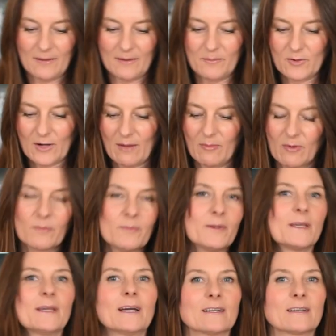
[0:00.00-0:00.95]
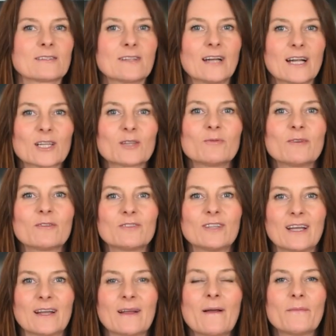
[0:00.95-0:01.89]
probably start with
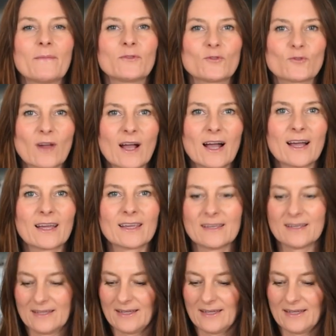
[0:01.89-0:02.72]
the dry